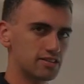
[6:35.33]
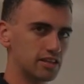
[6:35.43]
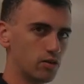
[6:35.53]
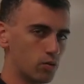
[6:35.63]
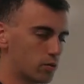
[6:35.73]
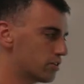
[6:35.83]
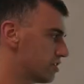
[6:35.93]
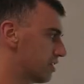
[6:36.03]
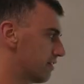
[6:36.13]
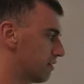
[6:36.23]
the
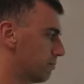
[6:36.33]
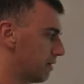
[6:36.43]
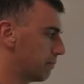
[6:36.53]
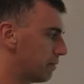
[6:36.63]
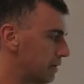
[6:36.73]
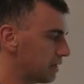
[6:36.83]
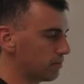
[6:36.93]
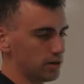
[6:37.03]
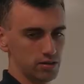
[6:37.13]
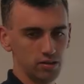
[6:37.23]
origin of the plum pudding
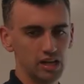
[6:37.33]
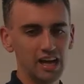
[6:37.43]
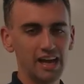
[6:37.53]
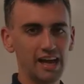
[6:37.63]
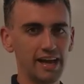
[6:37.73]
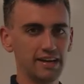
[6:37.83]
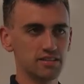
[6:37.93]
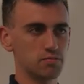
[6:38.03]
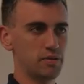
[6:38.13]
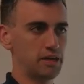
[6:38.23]
model,
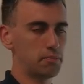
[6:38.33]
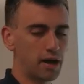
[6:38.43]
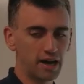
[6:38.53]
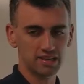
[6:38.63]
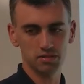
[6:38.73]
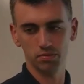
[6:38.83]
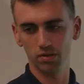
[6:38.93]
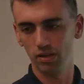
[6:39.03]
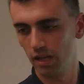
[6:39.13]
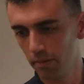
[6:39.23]
as made
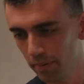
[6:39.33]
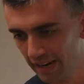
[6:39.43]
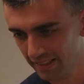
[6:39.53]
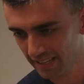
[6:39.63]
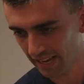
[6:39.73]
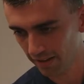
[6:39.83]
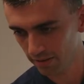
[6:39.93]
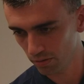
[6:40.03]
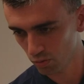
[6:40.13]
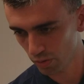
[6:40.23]
possible by the
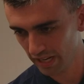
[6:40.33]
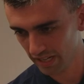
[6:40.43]
cathode ray